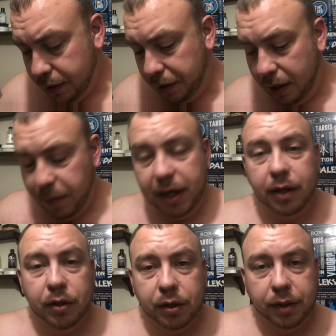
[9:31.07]
Trying to make
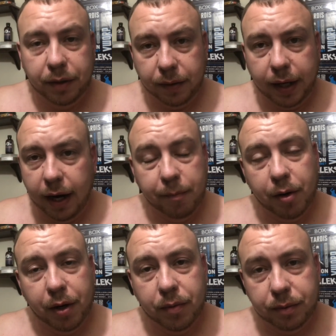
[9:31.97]
it look good on
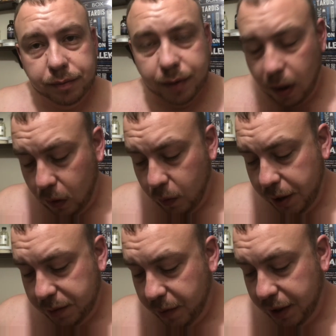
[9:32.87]
camera don't
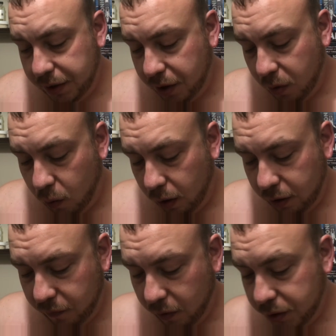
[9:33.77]
always mean it's going to work
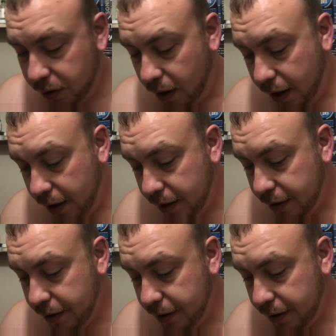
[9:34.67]
the first try.